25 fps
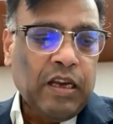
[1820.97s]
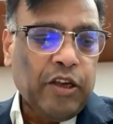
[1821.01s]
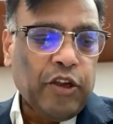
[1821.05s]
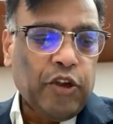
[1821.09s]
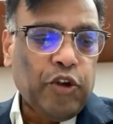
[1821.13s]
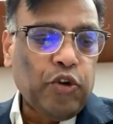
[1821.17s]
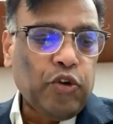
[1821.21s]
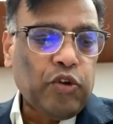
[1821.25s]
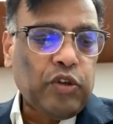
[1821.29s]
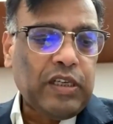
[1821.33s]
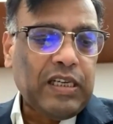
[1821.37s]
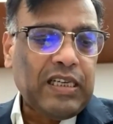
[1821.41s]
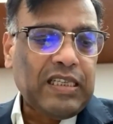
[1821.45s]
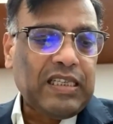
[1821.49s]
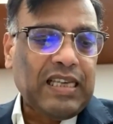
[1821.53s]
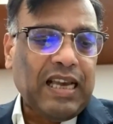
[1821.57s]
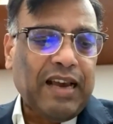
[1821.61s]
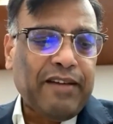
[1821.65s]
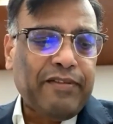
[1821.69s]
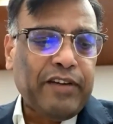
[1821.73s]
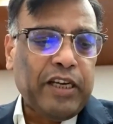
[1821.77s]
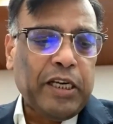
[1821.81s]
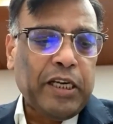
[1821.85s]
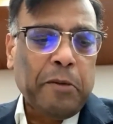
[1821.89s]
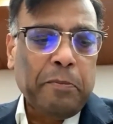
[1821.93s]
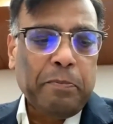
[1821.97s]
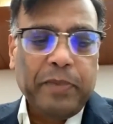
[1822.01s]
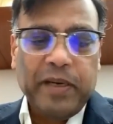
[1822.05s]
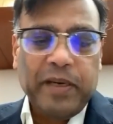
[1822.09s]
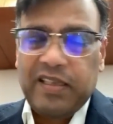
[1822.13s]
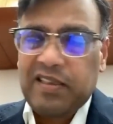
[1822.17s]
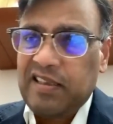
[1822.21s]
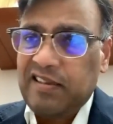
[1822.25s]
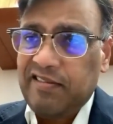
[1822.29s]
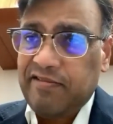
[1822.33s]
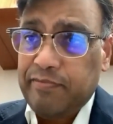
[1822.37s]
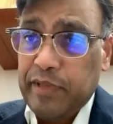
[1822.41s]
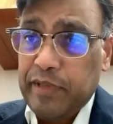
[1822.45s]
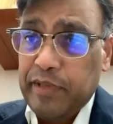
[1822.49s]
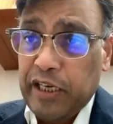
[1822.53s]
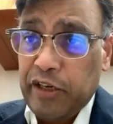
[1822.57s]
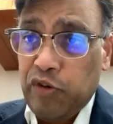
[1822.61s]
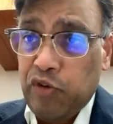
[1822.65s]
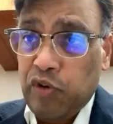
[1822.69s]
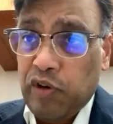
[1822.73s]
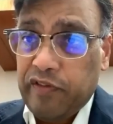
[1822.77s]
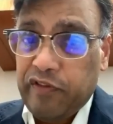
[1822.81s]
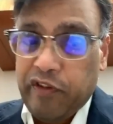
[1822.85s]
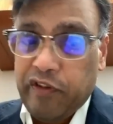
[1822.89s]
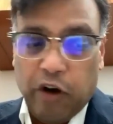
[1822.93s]
Users have an impressive
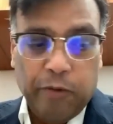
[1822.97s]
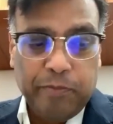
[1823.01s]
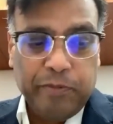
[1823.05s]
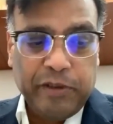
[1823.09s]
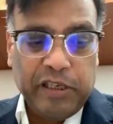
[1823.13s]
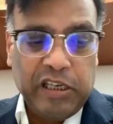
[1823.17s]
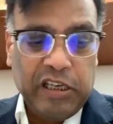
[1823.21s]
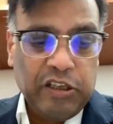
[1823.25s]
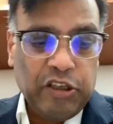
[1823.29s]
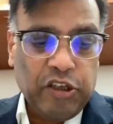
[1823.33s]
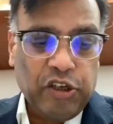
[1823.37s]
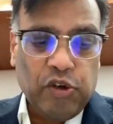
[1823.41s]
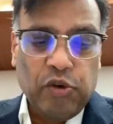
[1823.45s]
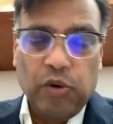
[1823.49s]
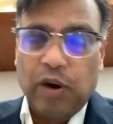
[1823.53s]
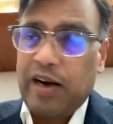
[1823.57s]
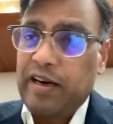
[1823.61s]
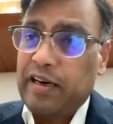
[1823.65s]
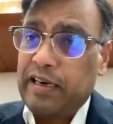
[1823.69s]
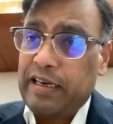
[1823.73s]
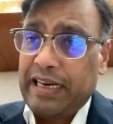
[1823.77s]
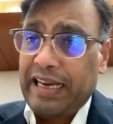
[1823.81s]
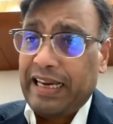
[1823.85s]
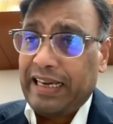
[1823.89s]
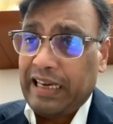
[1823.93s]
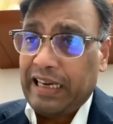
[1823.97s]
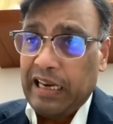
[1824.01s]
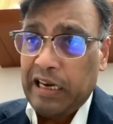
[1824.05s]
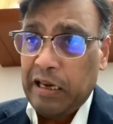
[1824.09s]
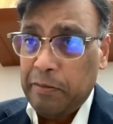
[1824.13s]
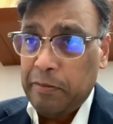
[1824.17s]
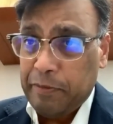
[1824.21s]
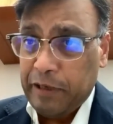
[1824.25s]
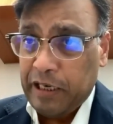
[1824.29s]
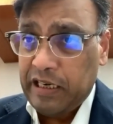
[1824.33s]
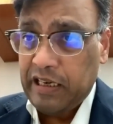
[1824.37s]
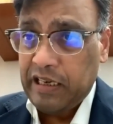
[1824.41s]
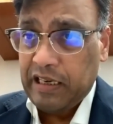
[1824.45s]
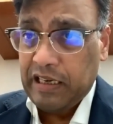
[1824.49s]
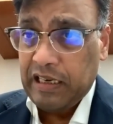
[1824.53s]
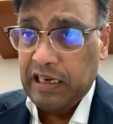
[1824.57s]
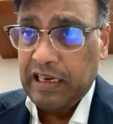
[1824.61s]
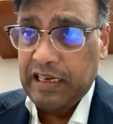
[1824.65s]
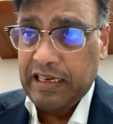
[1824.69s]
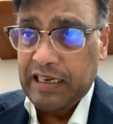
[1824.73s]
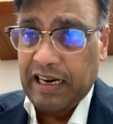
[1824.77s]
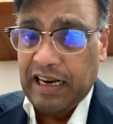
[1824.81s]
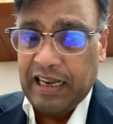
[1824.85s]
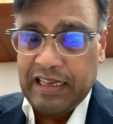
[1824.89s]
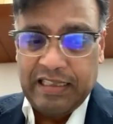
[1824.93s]
menu of options to undertake any
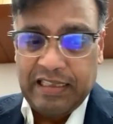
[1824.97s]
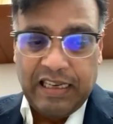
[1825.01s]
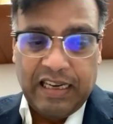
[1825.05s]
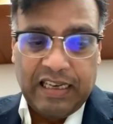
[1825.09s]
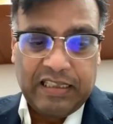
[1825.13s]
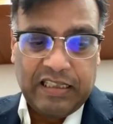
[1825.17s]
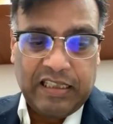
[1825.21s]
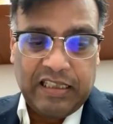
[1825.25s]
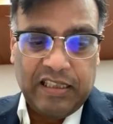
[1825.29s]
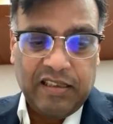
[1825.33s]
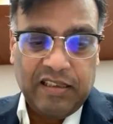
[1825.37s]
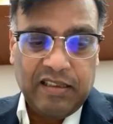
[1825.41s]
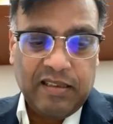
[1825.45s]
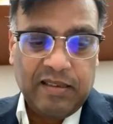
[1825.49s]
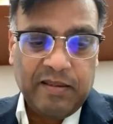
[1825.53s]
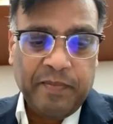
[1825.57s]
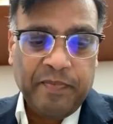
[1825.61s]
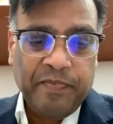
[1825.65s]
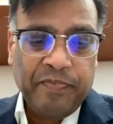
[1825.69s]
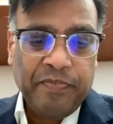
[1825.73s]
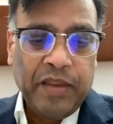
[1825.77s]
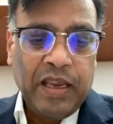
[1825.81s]
particular transactions.